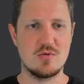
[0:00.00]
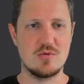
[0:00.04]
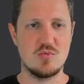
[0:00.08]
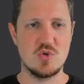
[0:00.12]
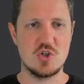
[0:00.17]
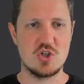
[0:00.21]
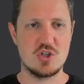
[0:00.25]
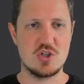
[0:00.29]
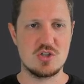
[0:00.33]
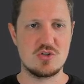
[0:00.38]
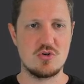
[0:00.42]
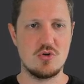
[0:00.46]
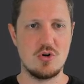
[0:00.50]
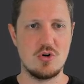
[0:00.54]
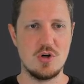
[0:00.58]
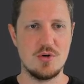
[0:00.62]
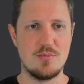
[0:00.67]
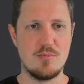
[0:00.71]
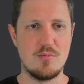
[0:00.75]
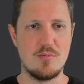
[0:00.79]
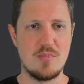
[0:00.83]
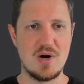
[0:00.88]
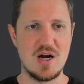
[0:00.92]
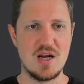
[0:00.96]
which is
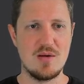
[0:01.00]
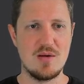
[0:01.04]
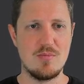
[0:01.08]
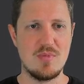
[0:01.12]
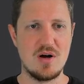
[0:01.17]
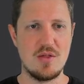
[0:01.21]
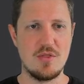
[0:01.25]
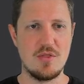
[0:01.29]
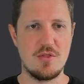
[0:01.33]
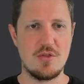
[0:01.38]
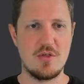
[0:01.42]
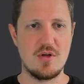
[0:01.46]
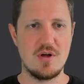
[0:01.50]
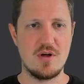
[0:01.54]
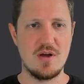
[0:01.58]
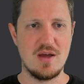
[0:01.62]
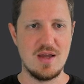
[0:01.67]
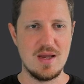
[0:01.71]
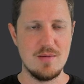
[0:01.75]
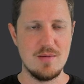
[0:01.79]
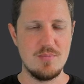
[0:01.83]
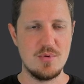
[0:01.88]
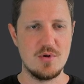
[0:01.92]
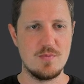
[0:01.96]
called my month
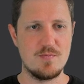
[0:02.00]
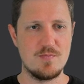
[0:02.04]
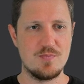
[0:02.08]
app.